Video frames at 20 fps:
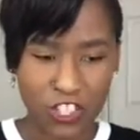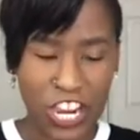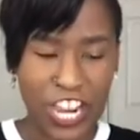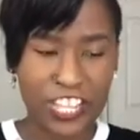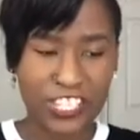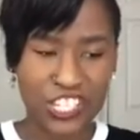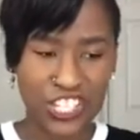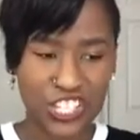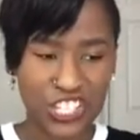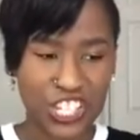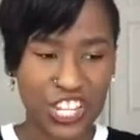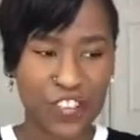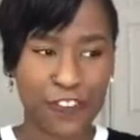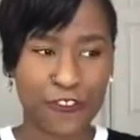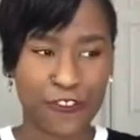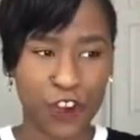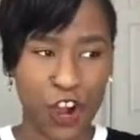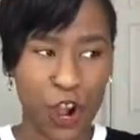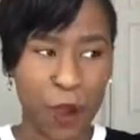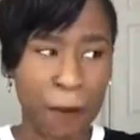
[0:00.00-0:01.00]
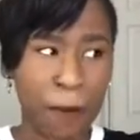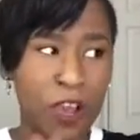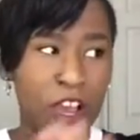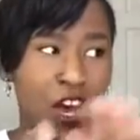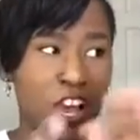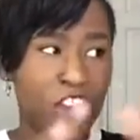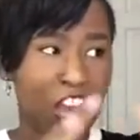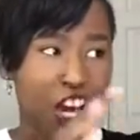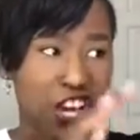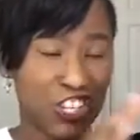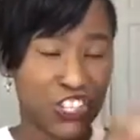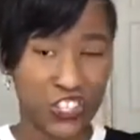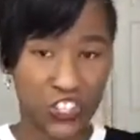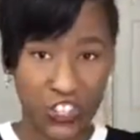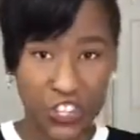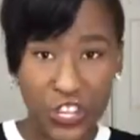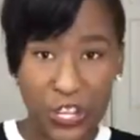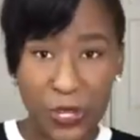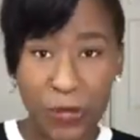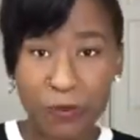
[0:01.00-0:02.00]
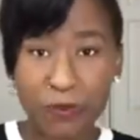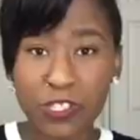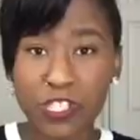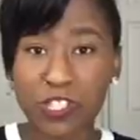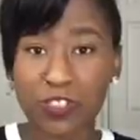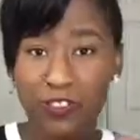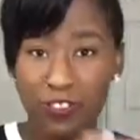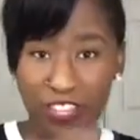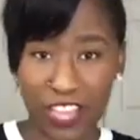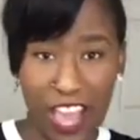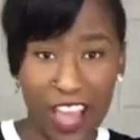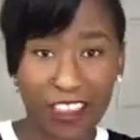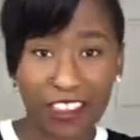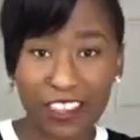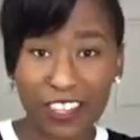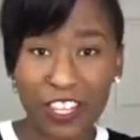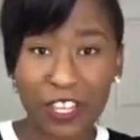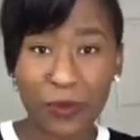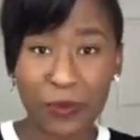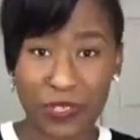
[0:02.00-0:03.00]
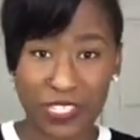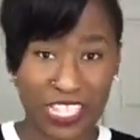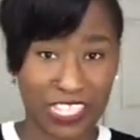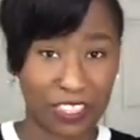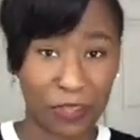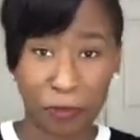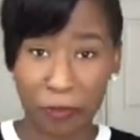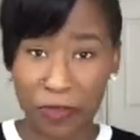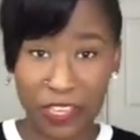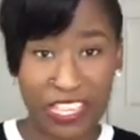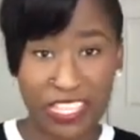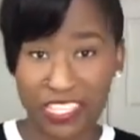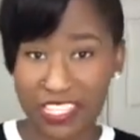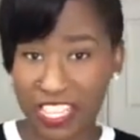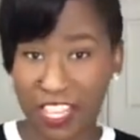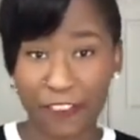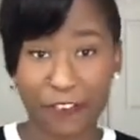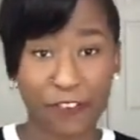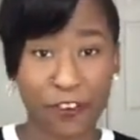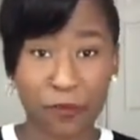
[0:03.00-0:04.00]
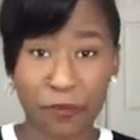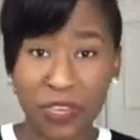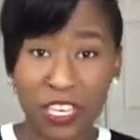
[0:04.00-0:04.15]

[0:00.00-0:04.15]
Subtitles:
Transitioning from a dream to reality was like the biggest thing for